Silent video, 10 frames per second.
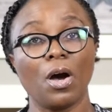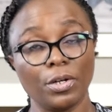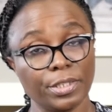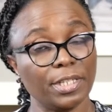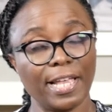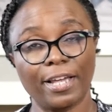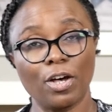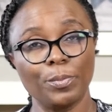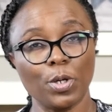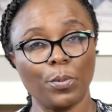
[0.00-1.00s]
Until I
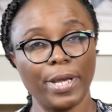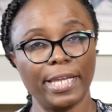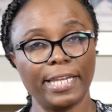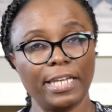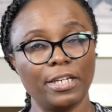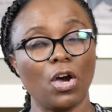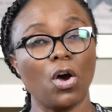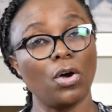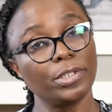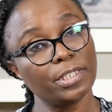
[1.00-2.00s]
come your way again,
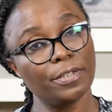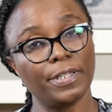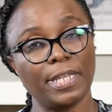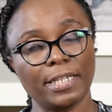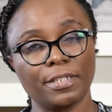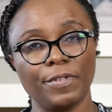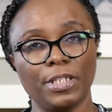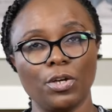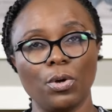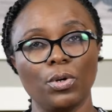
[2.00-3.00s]
until the next
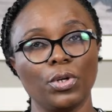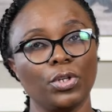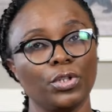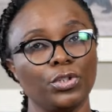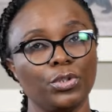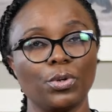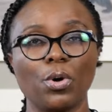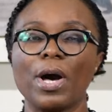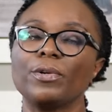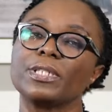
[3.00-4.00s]
video, you
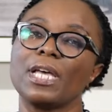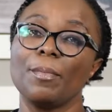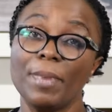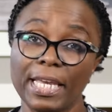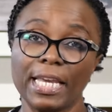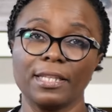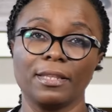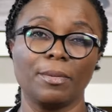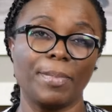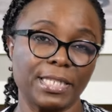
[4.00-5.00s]
go out and make it
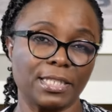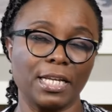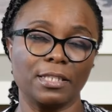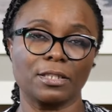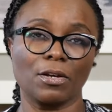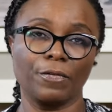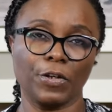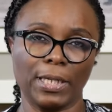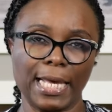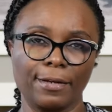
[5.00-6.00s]
the best days of
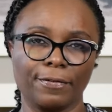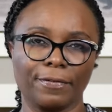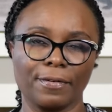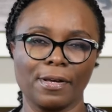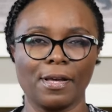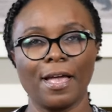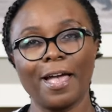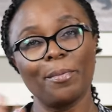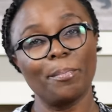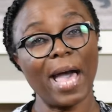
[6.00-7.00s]
your life.
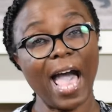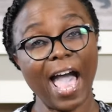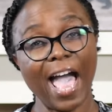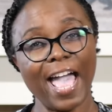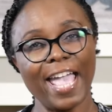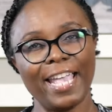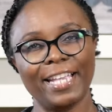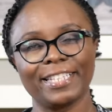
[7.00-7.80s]
Bye.